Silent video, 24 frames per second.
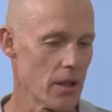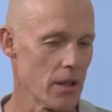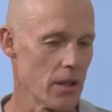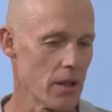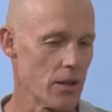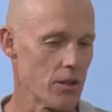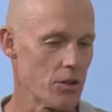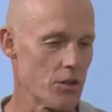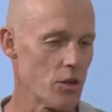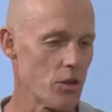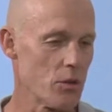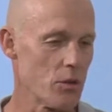
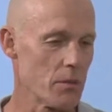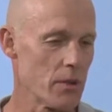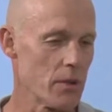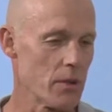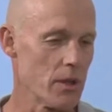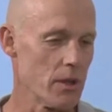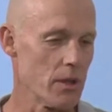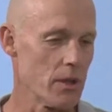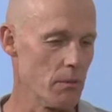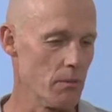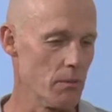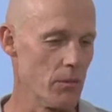It's helped
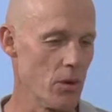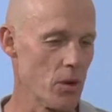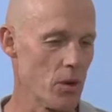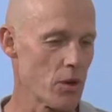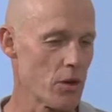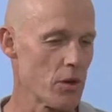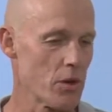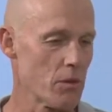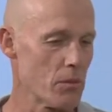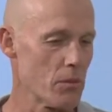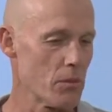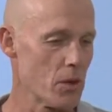me
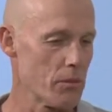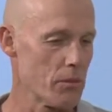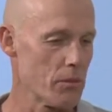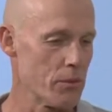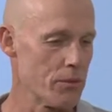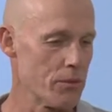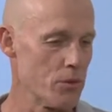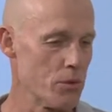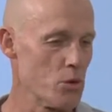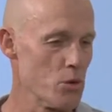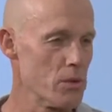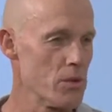monitor my
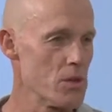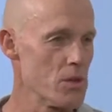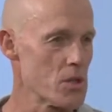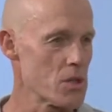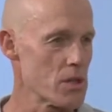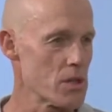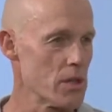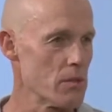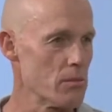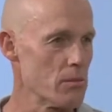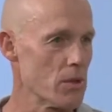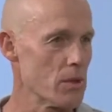performance
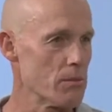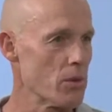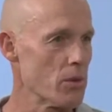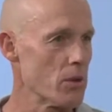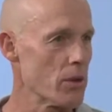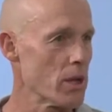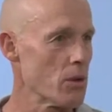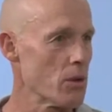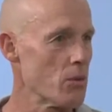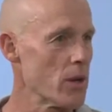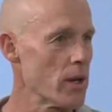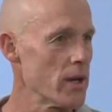and my
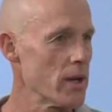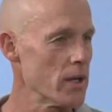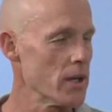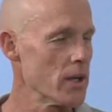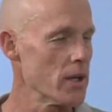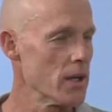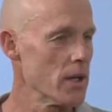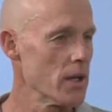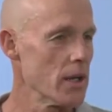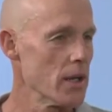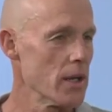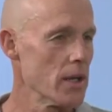body weight
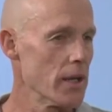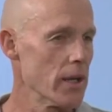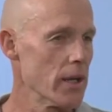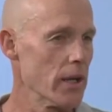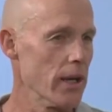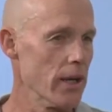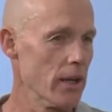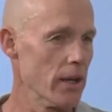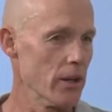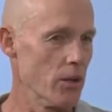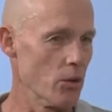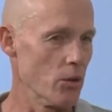
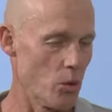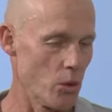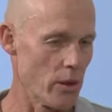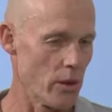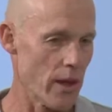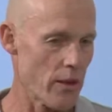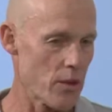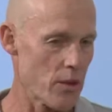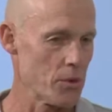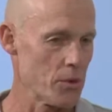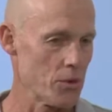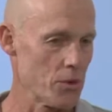and all the
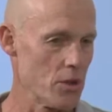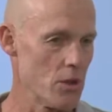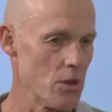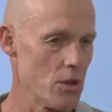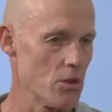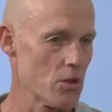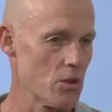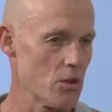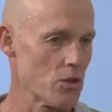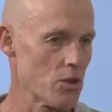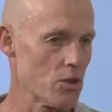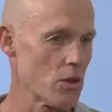other
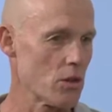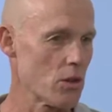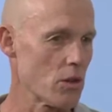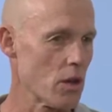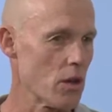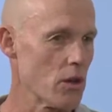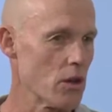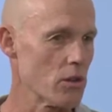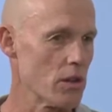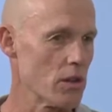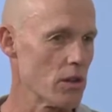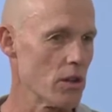percentages so
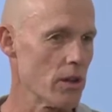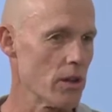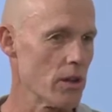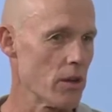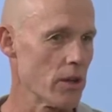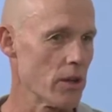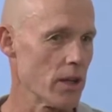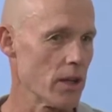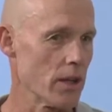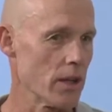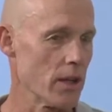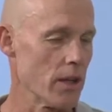closely that I
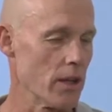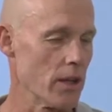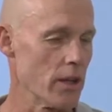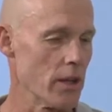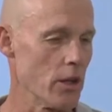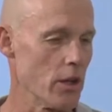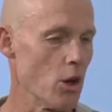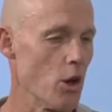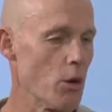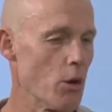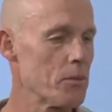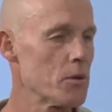can get the
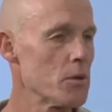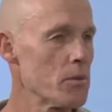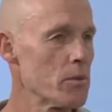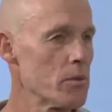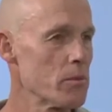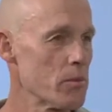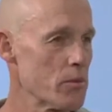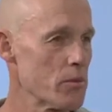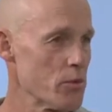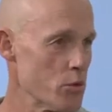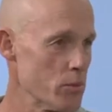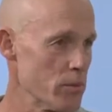optimum
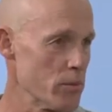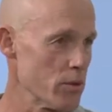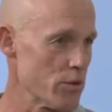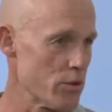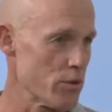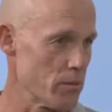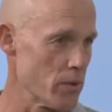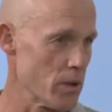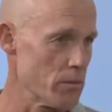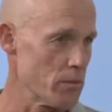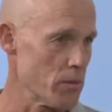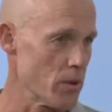performance from
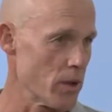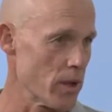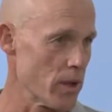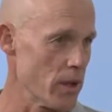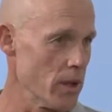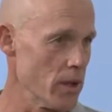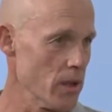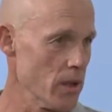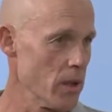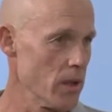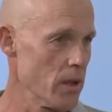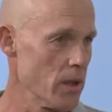my
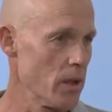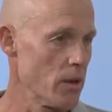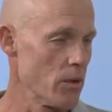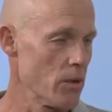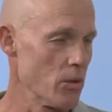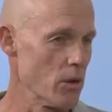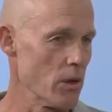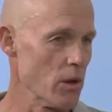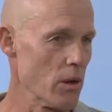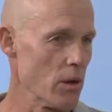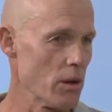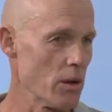body,
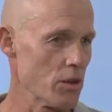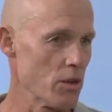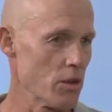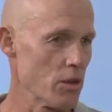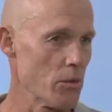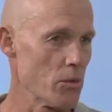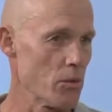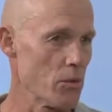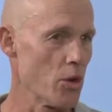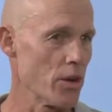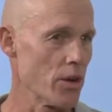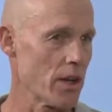realising
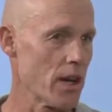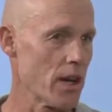I'm not